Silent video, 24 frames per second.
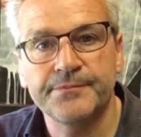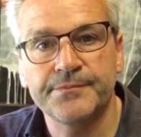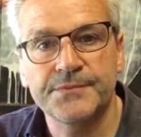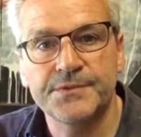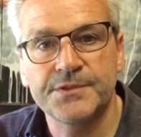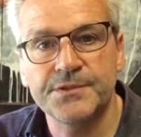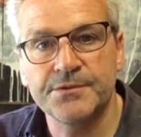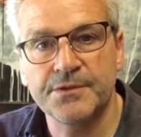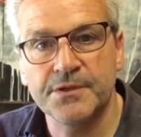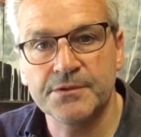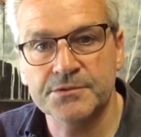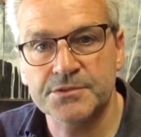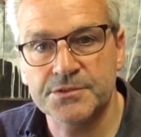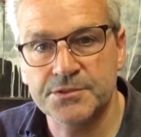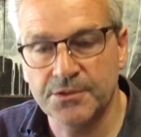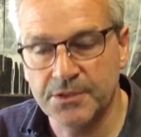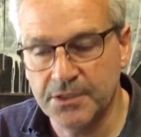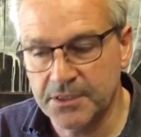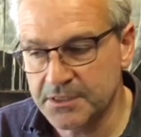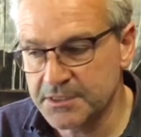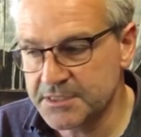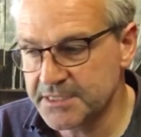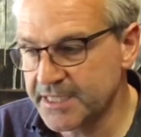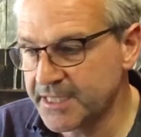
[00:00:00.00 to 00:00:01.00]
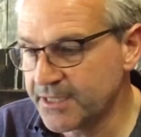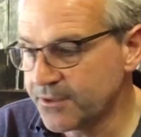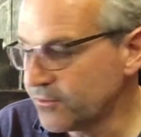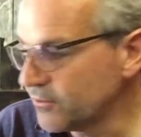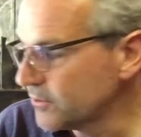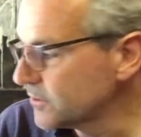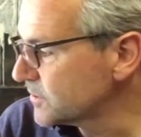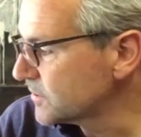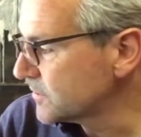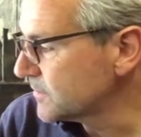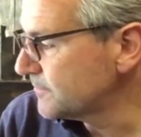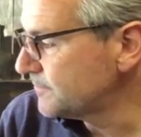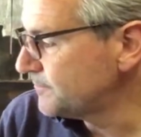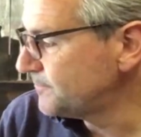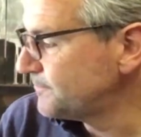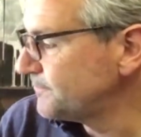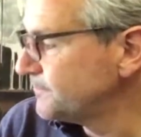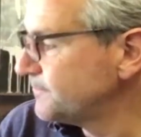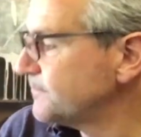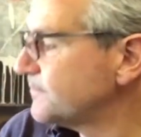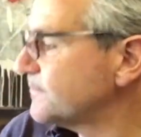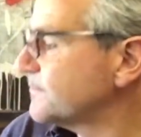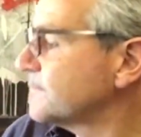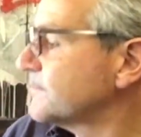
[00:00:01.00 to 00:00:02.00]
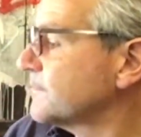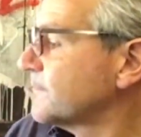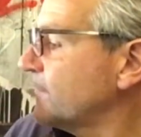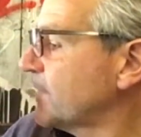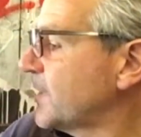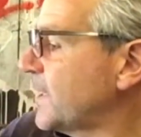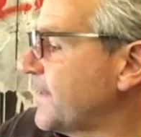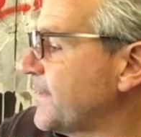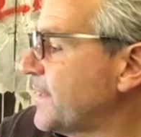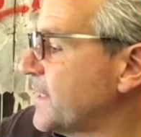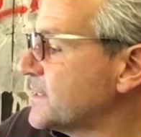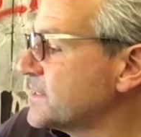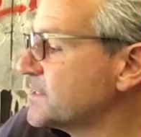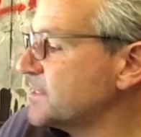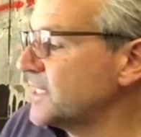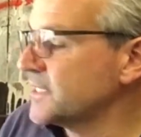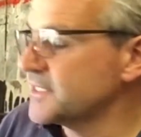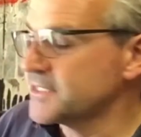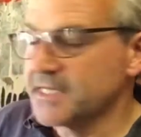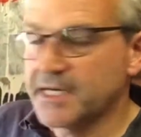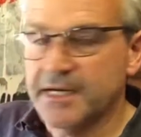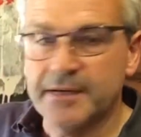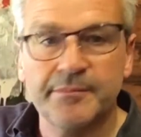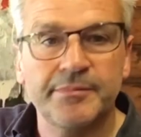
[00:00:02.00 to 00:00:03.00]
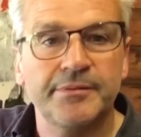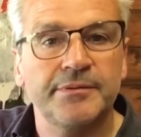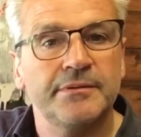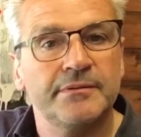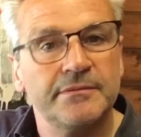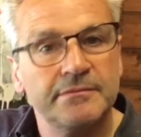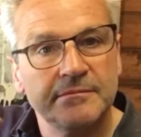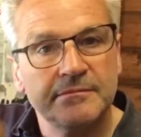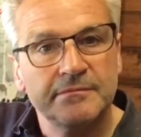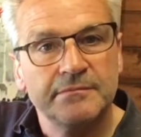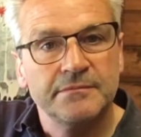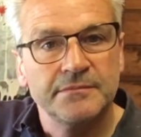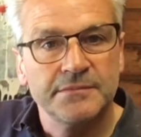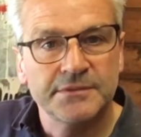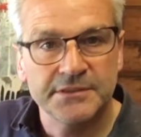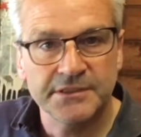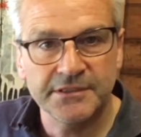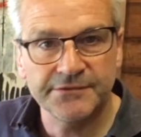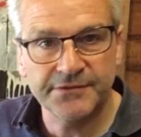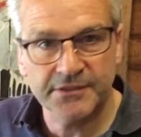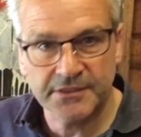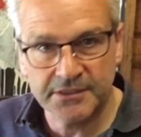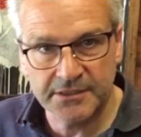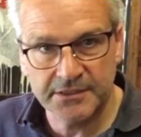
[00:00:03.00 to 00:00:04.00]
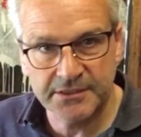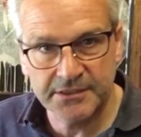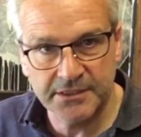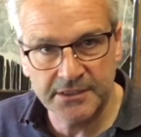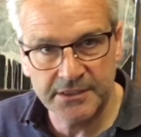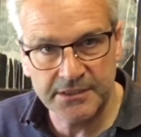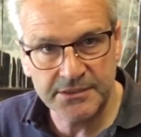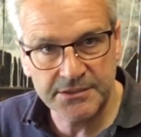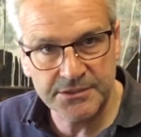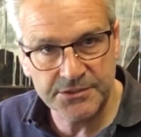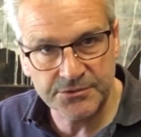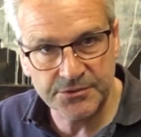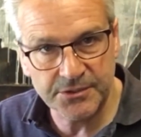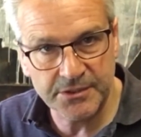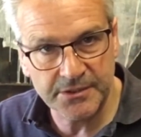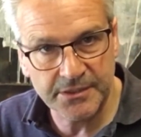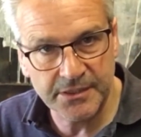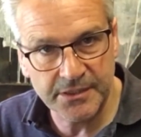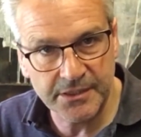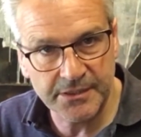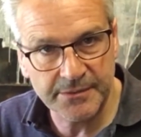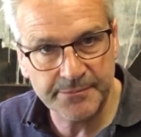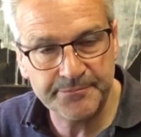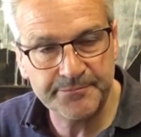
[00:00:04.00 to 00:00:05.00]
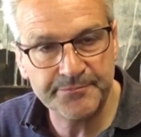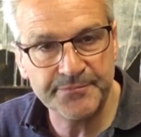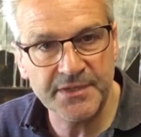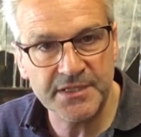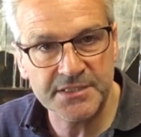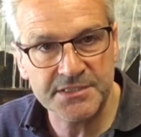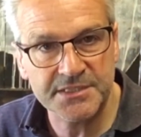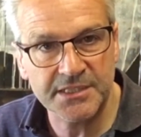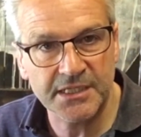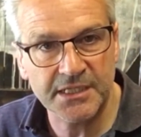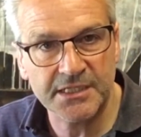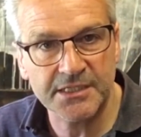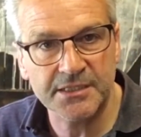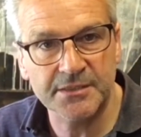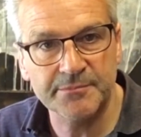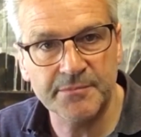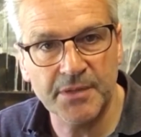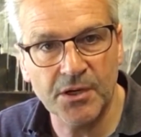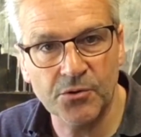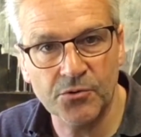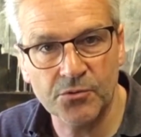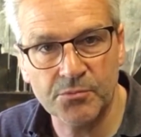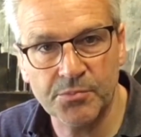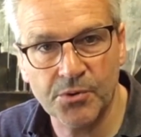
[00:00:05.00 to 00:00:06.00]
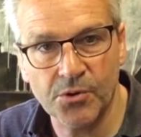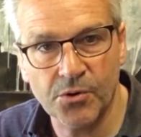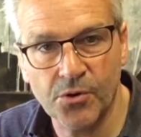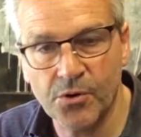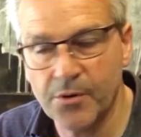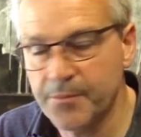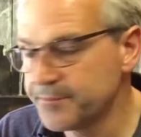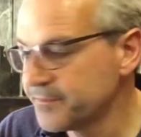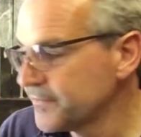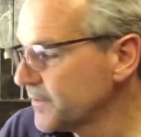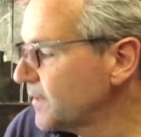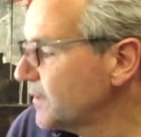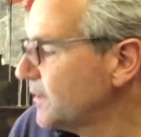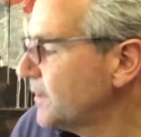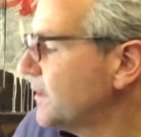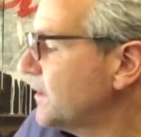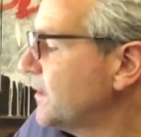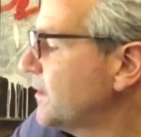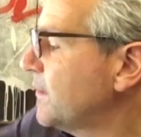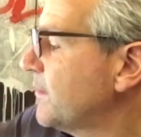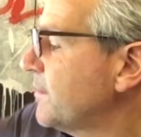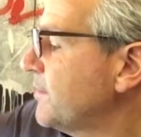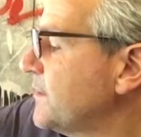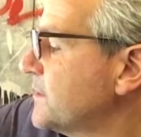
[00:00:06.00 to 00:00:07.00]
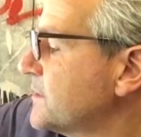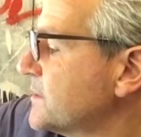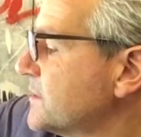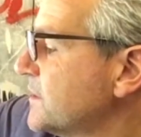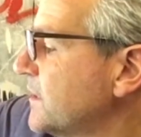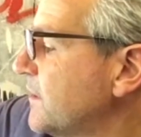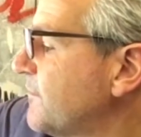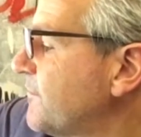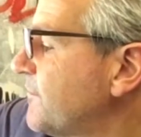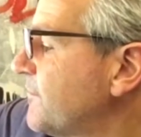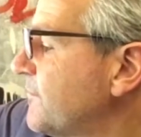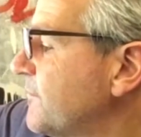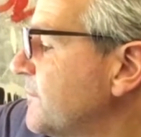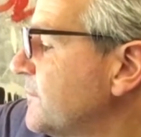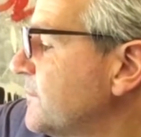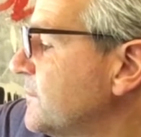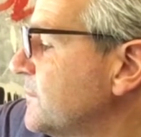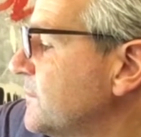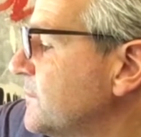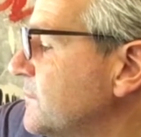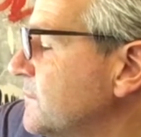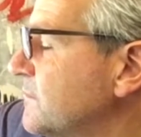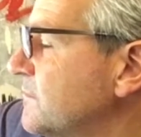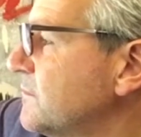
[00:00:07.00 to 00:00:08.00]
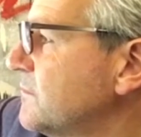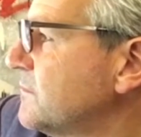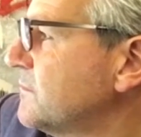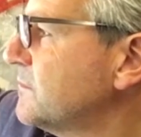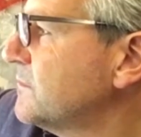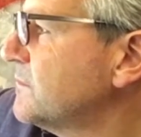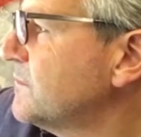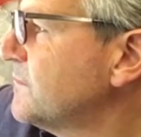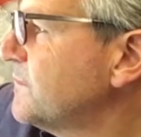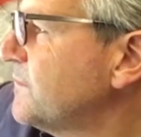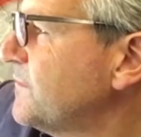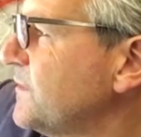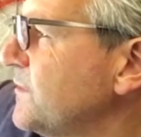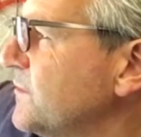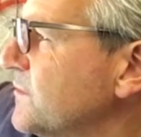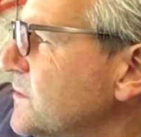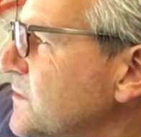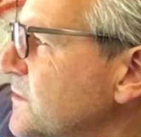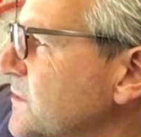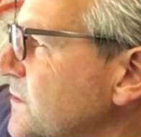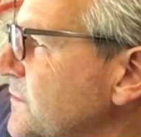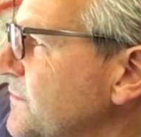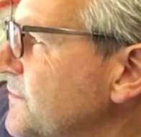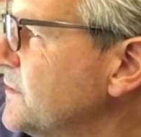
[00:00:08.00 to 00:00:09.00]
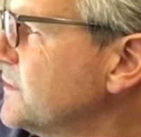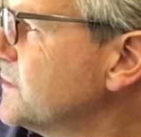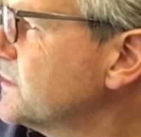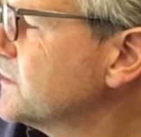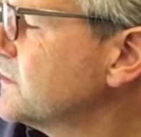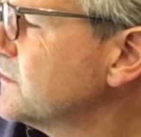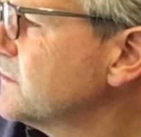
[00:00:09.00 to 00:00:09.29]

do those 2 little dowels, get that set up, see if I can do a silicone mould pour. This stuff feels as if it's